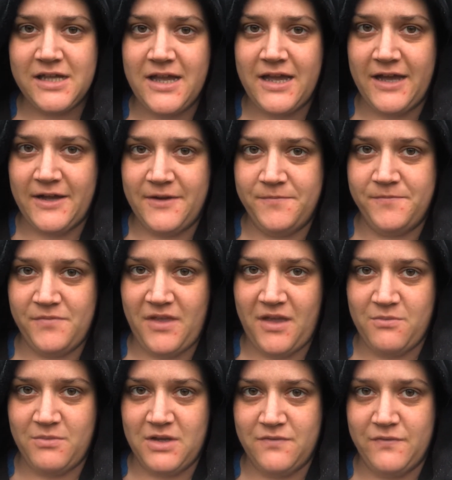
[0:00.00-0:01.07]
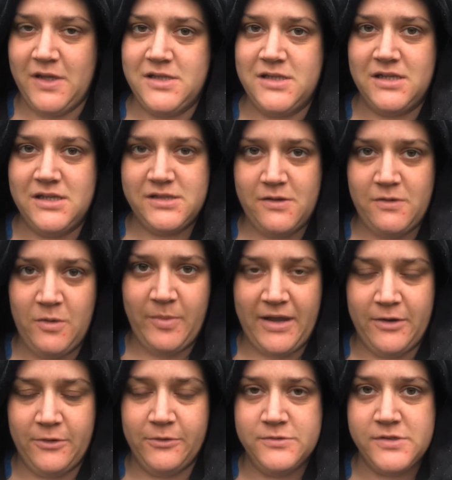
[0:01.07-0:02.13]
and we invested in solar
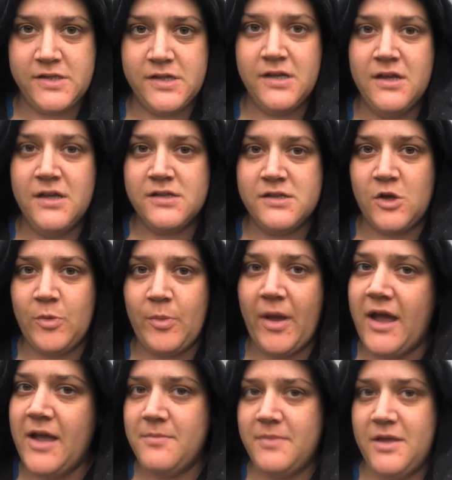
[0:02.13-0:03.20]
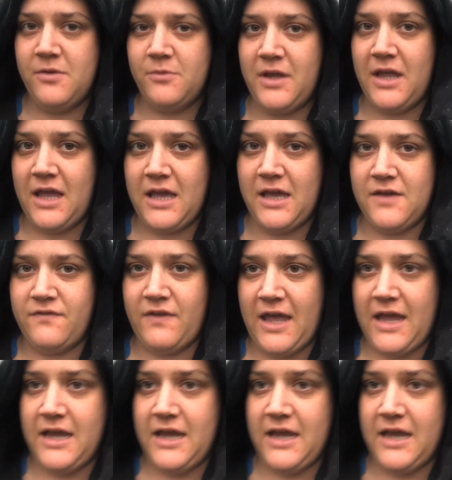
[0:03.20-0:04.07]
panels. So behind me we have 8